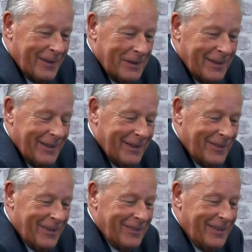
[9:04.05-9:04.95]
I
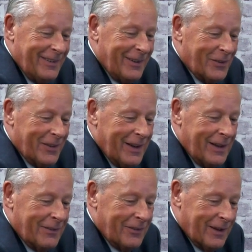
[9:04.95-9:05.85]
mean, sitting on the
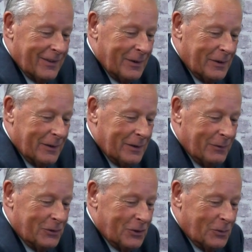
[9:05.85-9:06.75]
end of that, I
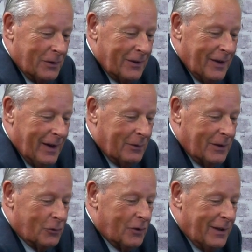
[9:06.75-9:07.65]
would just wonder how
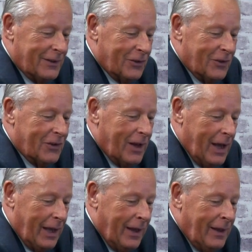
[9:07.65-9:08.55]
I'd relish the
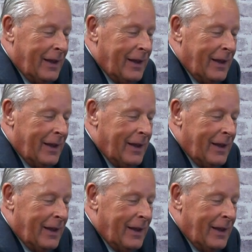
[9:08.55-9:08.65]
day